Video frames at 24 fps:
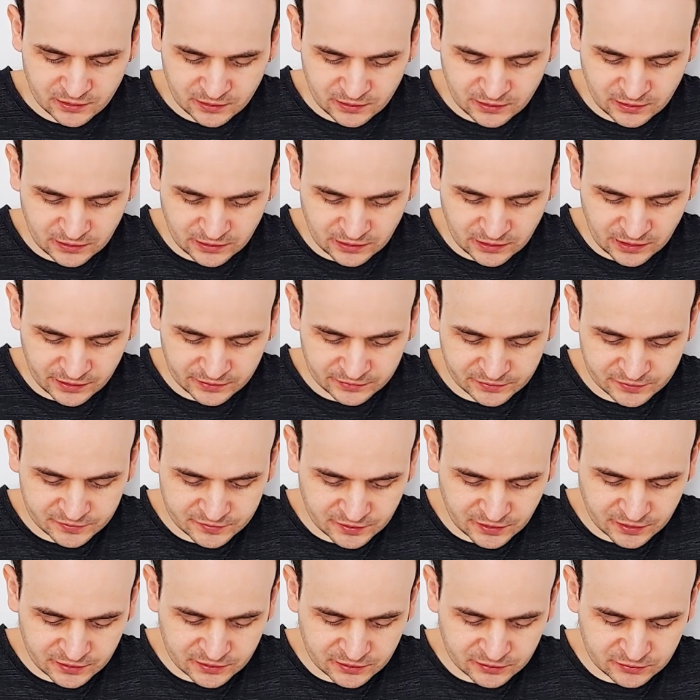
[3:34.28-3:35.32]
uh, I
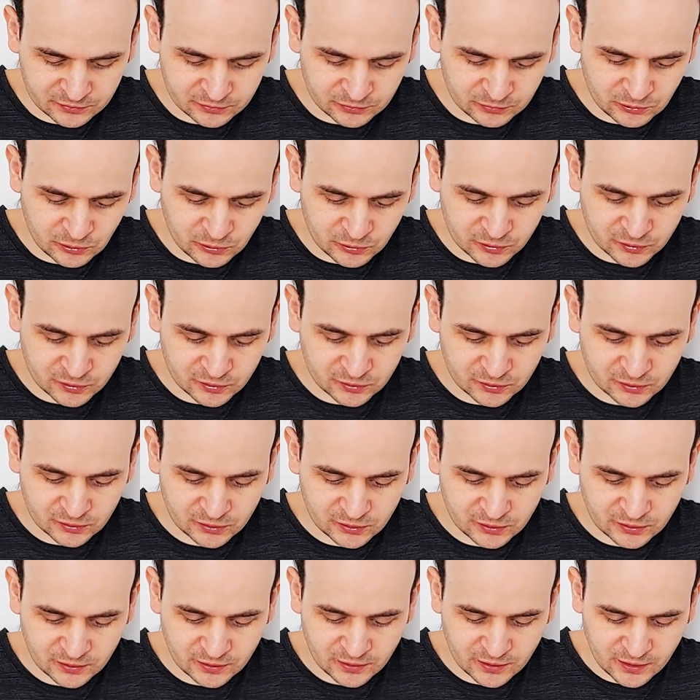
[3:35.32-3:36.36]
decided to use
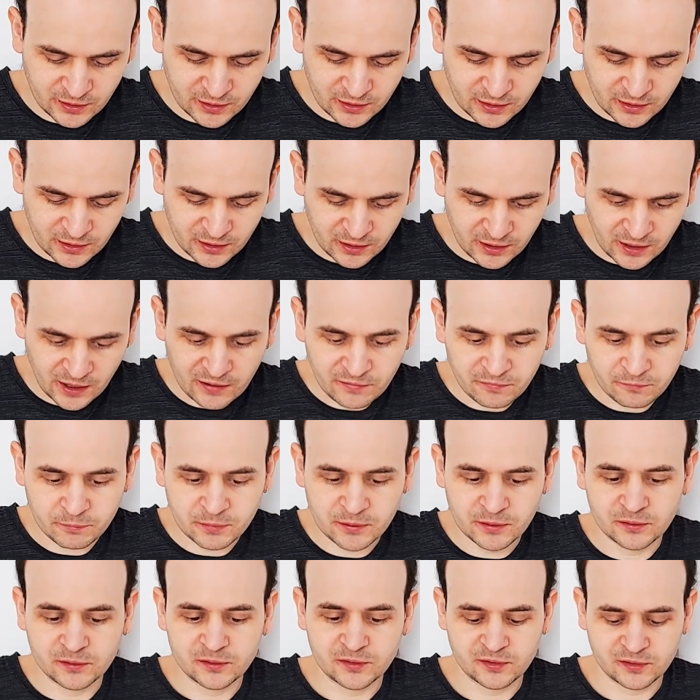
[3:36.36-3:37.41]
half
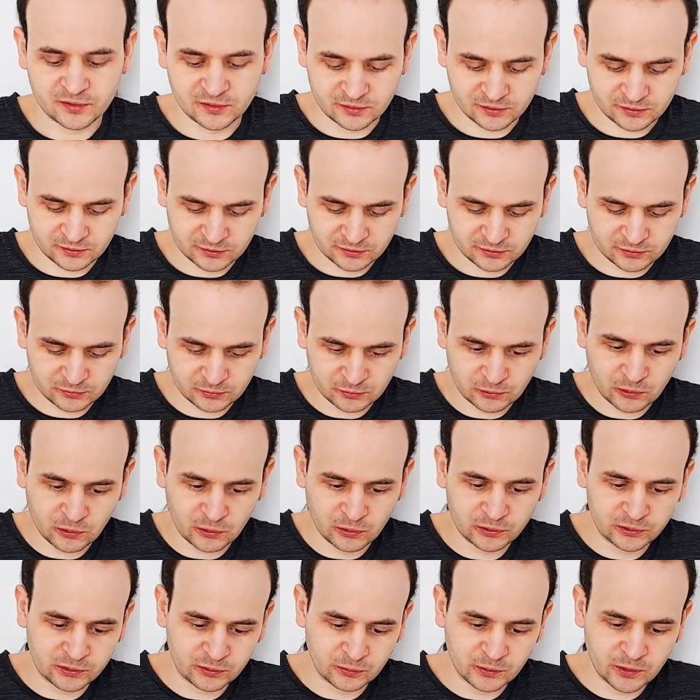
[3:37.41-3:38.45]
pins to
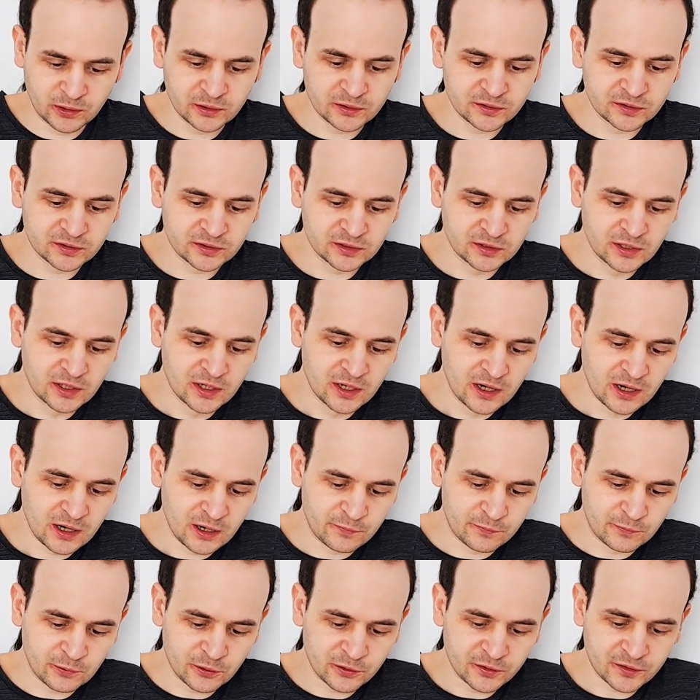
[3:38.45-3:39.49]
hold the wheels.
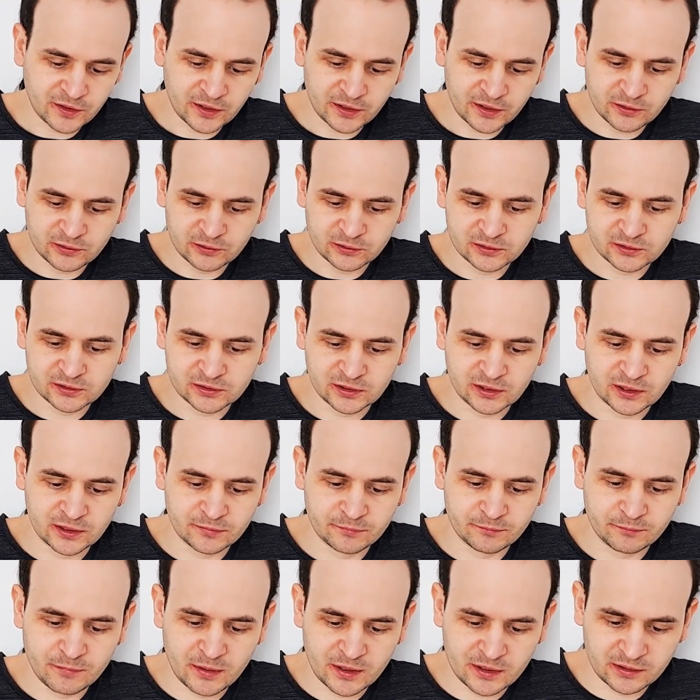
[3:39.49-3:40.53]
Of course, I could uh,
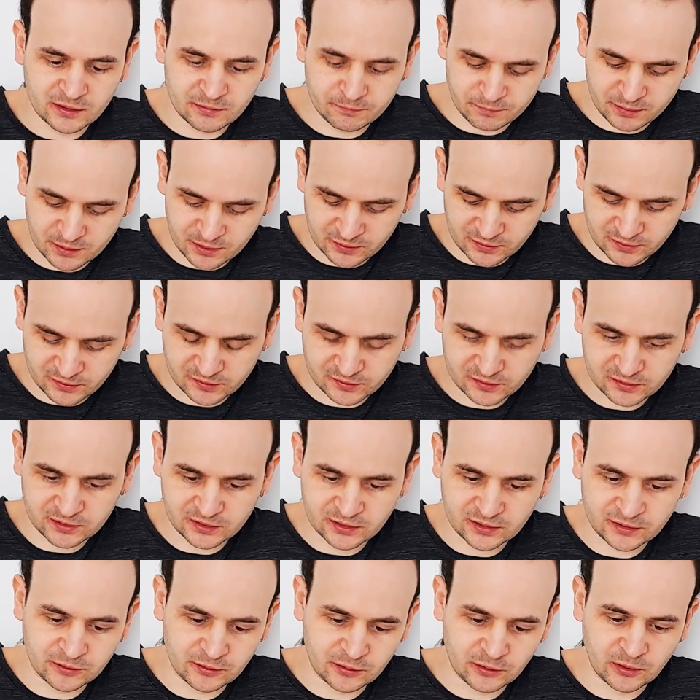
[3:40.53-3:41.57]
make the pins,
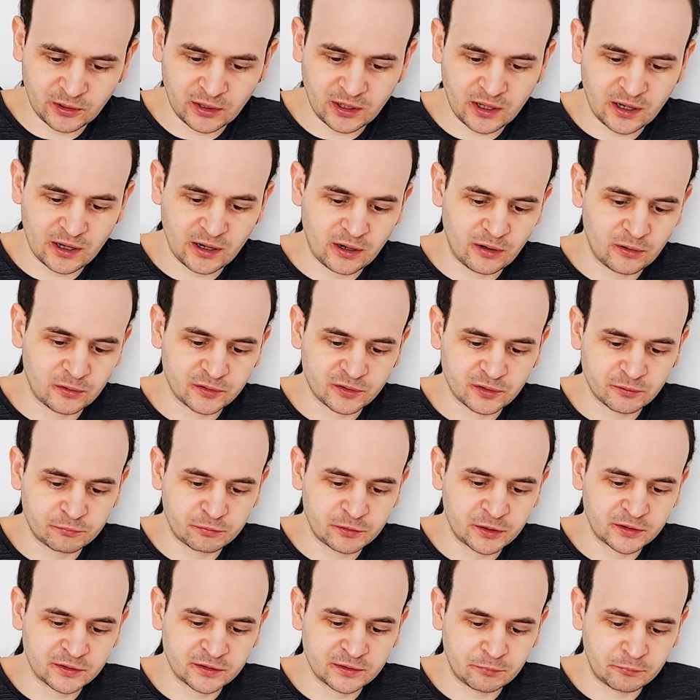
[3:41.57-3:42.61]
uh, also
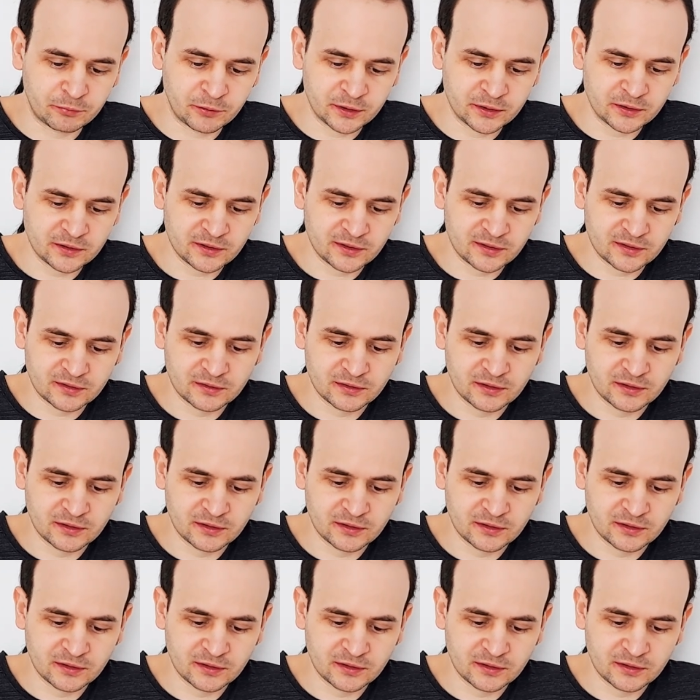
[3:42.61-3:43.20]
print the pins,